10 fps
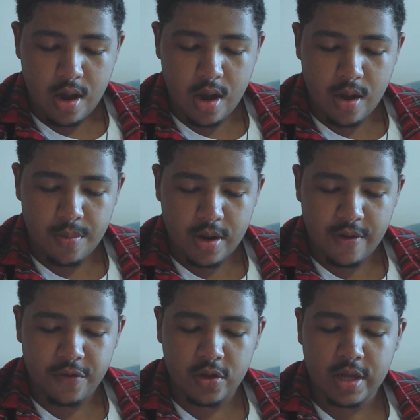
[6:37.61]
And
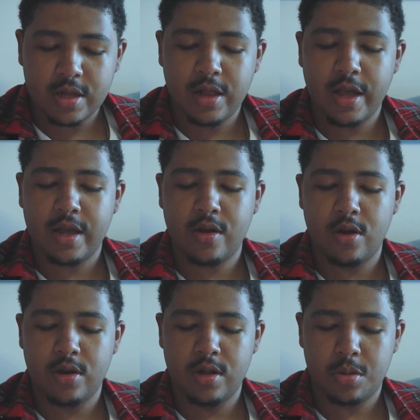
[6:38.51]
if you just click
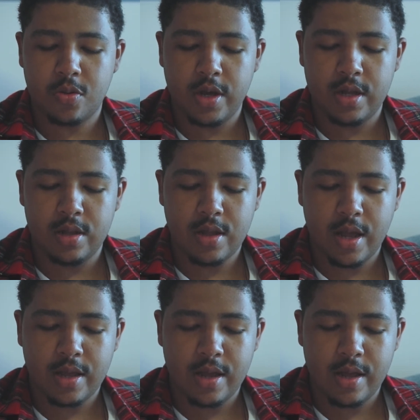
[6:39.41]
on the screen,
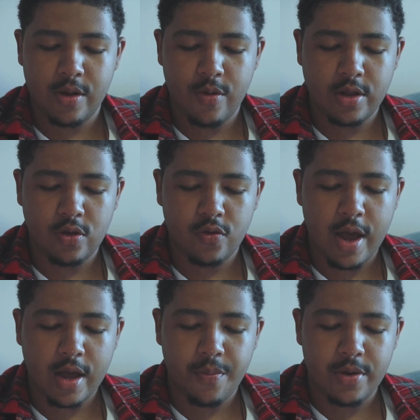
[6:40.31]
like anywhere, and you
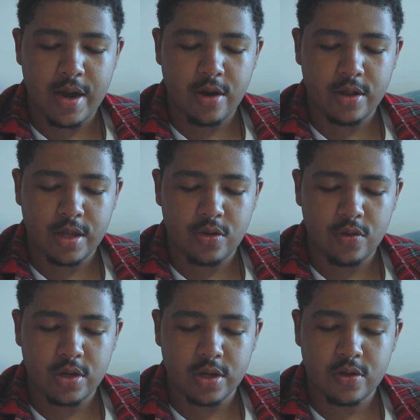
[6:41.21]
drag up and down, it lets you
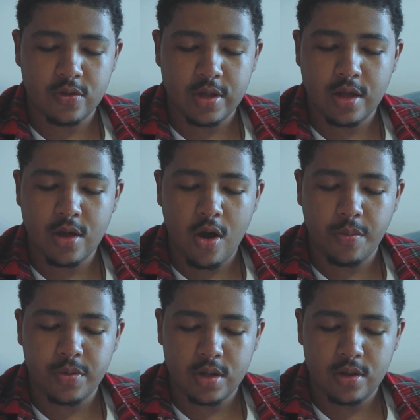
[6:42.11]
adjust all the other
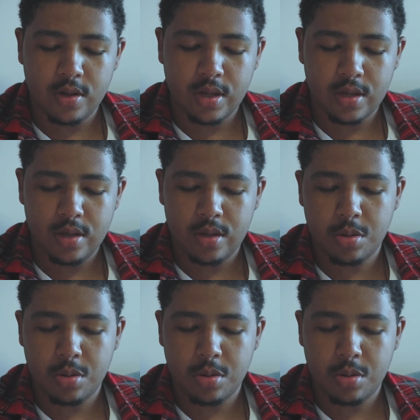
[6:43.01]
options.